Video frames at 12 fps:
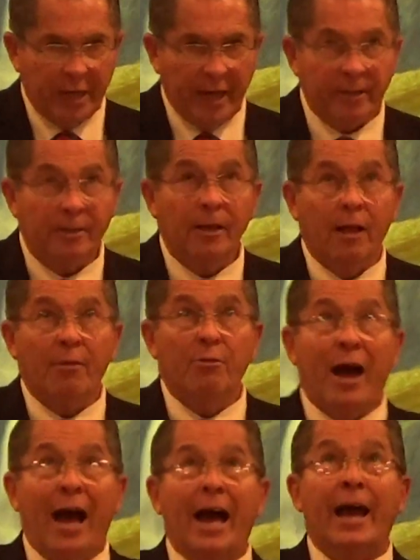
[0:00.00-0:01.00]
said,
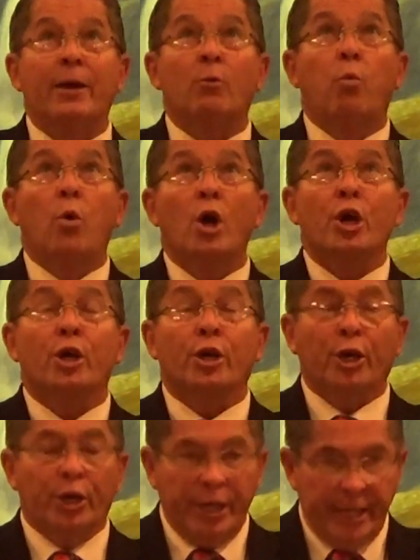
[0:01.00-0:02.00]
thy
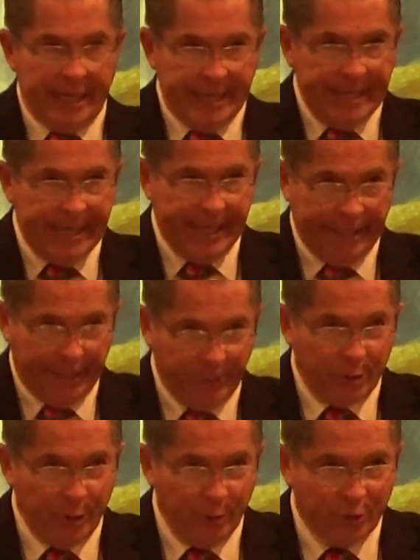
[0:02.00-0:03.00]
word
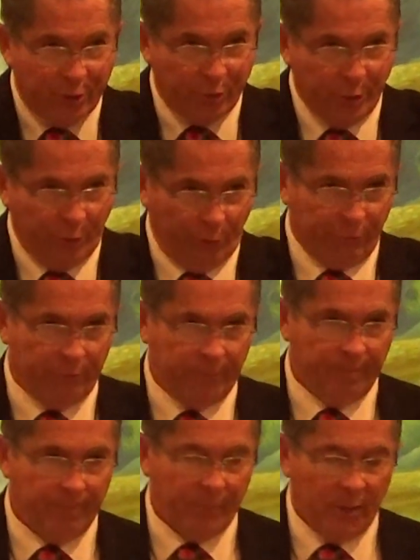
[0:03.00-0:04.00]
is true.
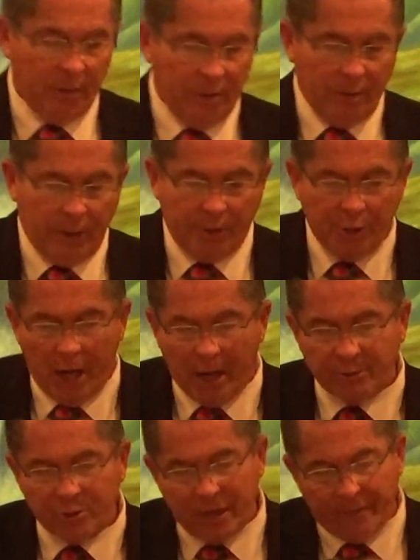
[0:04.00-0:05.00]

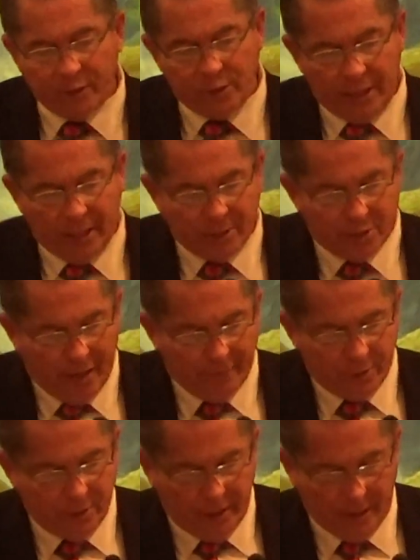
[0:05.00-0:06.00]
John seventeen,
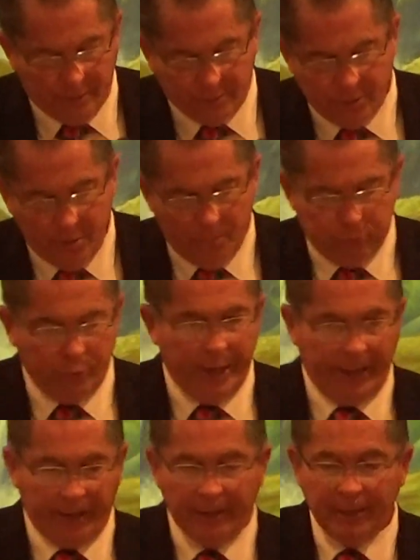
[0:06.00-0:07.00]
seventeen's
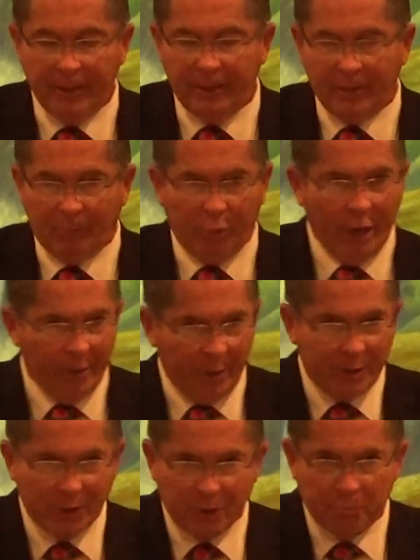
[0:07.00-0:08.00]
prayer.
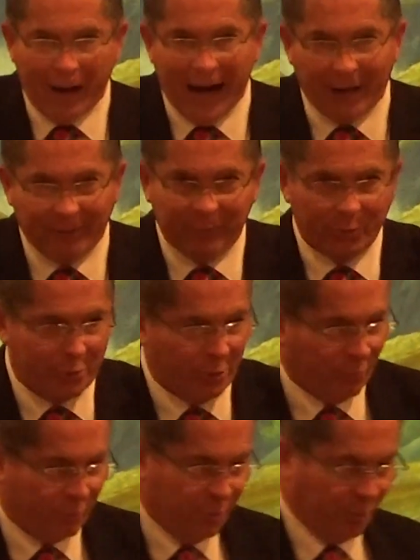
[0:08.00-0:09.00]
Brother, this is powerful truth